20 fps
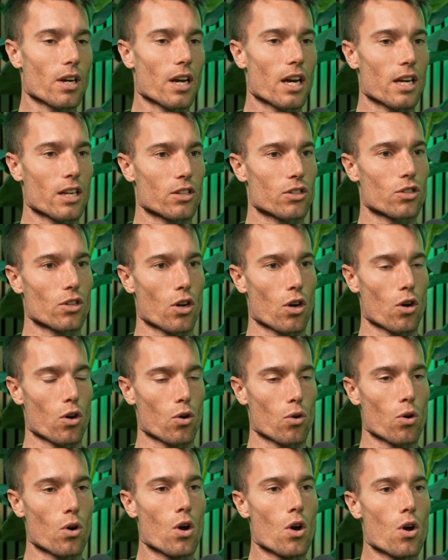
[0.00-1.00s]
And
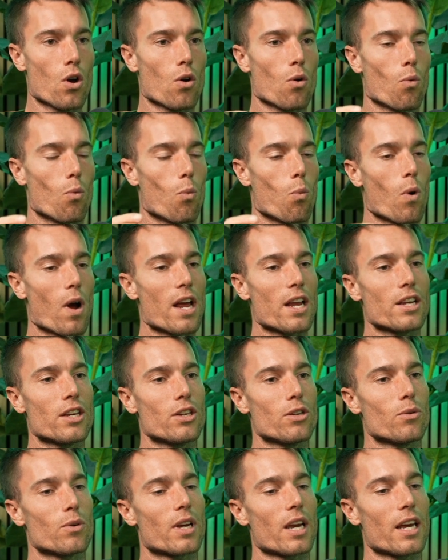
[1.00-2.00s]
so when
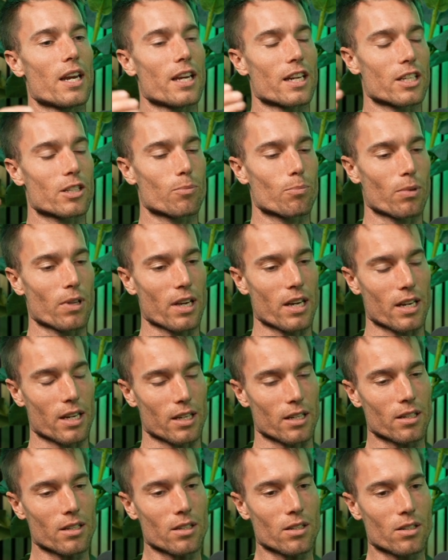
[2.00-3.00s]
you can
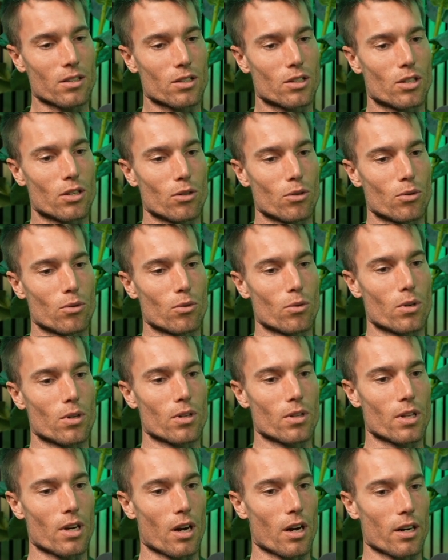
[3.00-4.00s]
explain
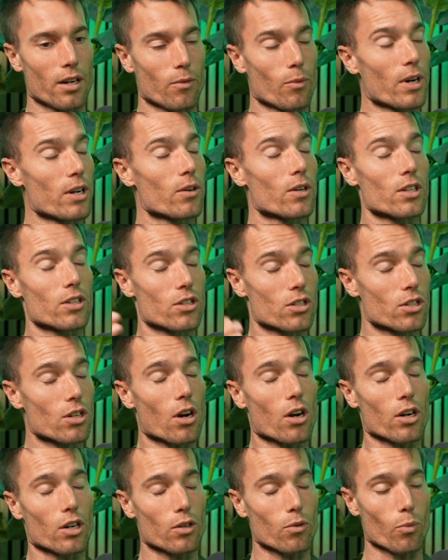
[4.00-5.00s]
when you can
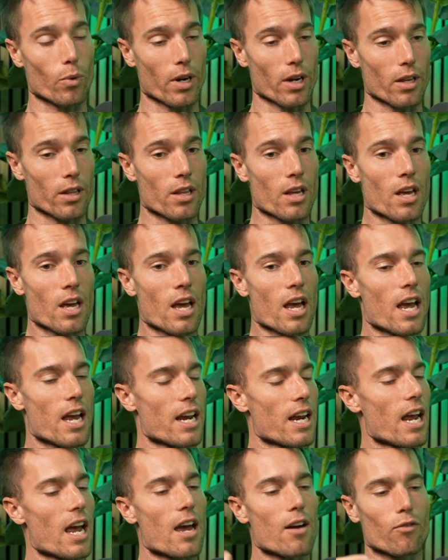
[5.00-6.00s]
start with,
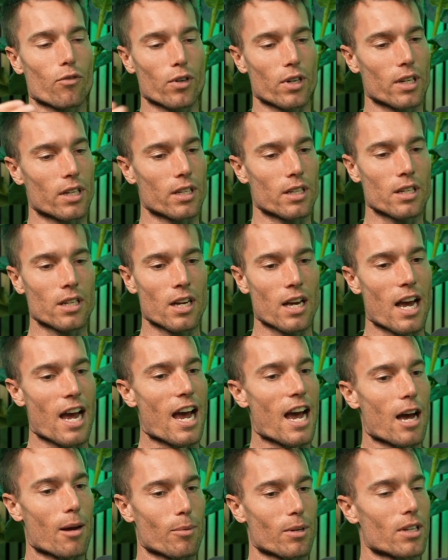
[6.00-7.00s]
hey, every
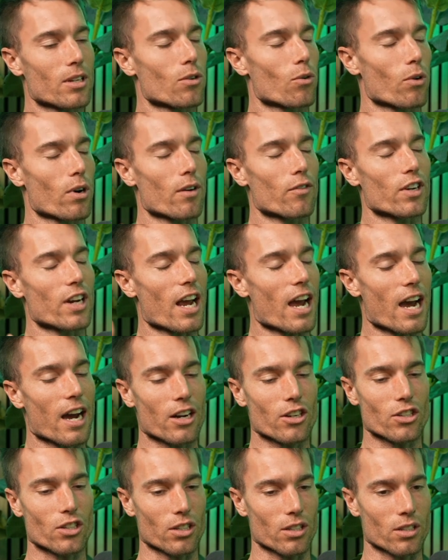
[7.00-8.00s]
habit or every
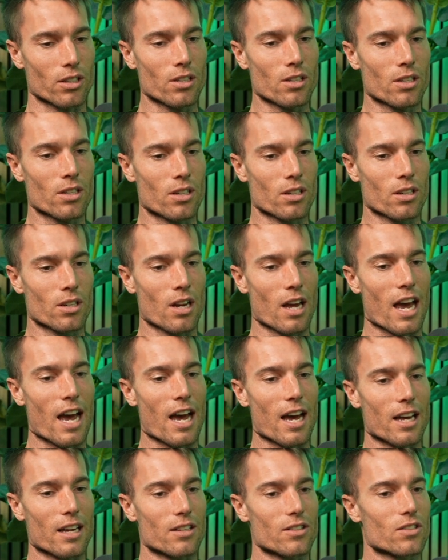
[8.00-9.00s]
action
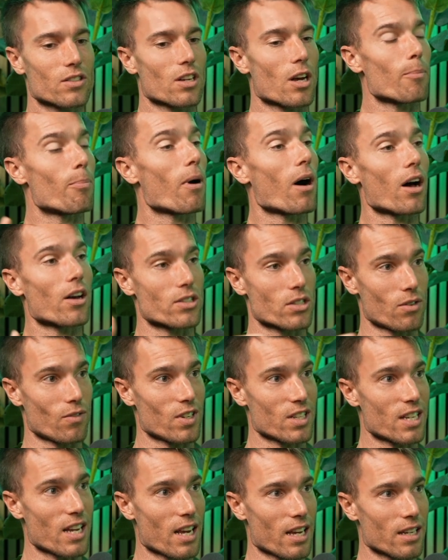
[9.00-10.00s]
has a positive
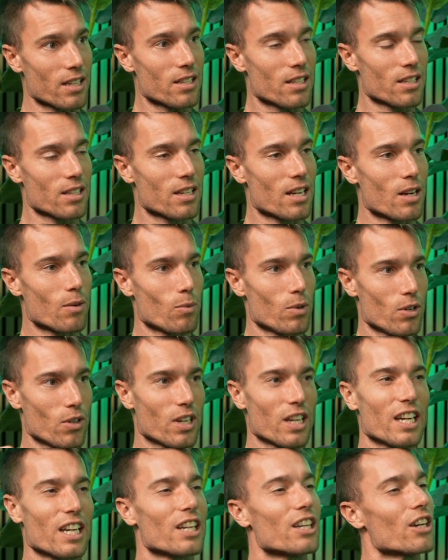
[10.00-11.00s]
intent, and when you can
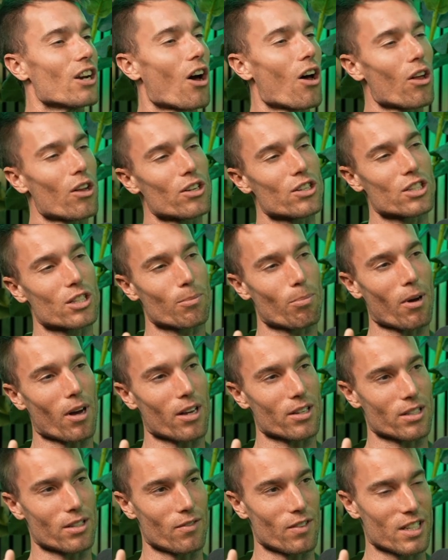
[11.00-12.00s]
acknowledge the
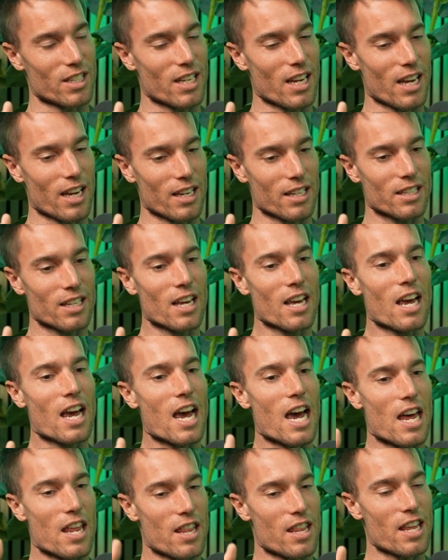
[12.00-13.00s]
positive intent
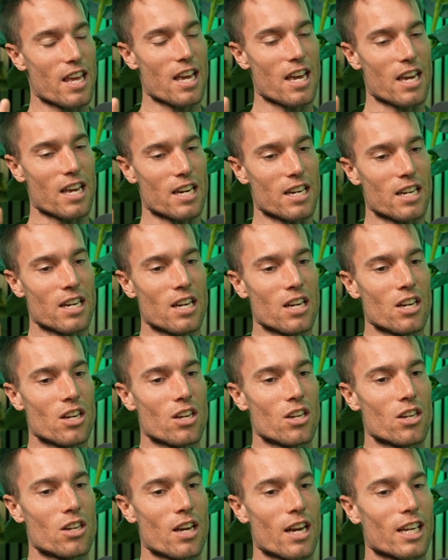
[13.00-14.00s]
and then
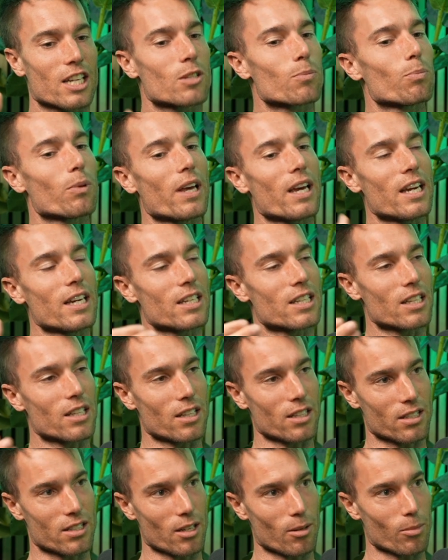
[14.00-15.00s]
explain to the
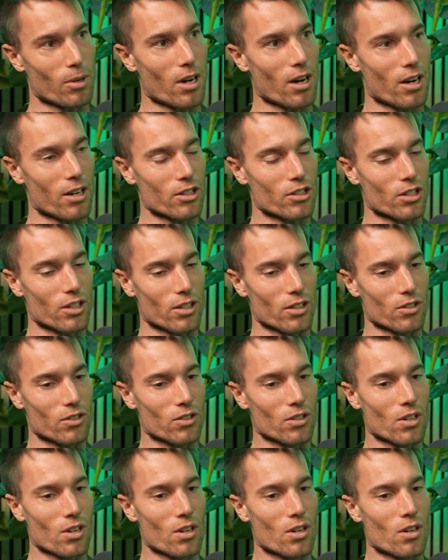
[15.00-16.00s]
subconscious
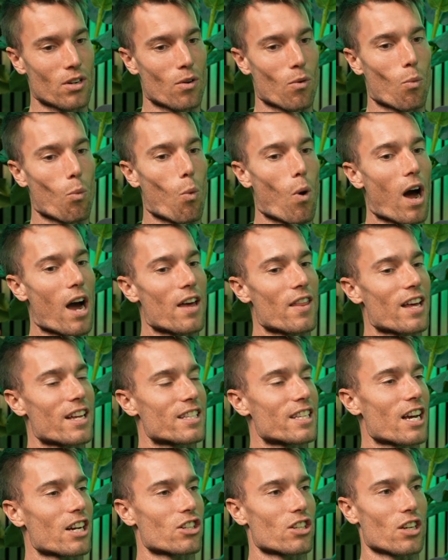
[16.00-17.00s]
why that's
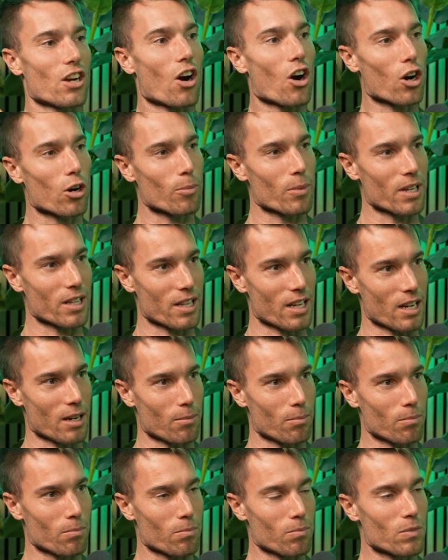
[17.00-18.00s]
actually harming
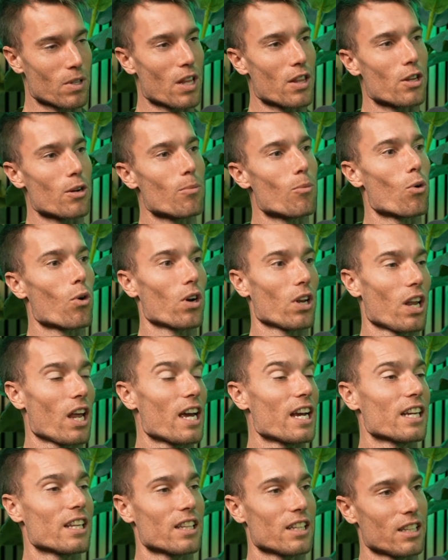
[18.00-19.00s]
them, then they're more
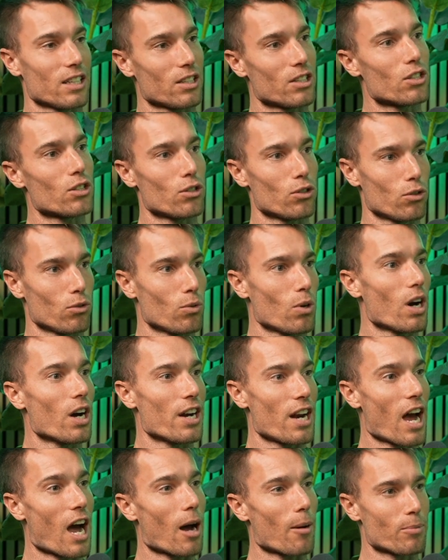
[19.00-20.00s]
likely to
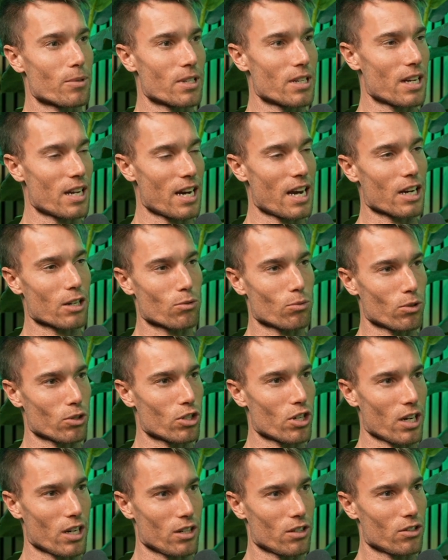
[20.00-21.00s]
adopt an actual
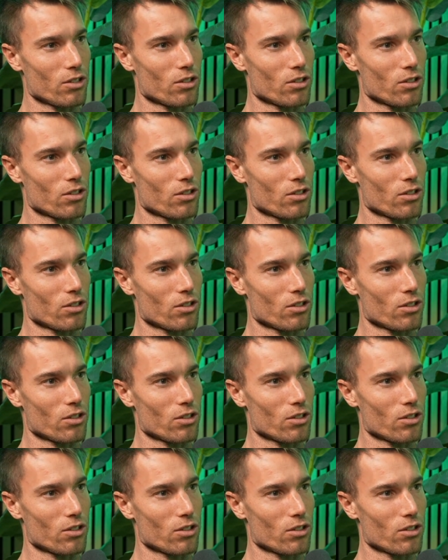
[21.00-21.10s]
change.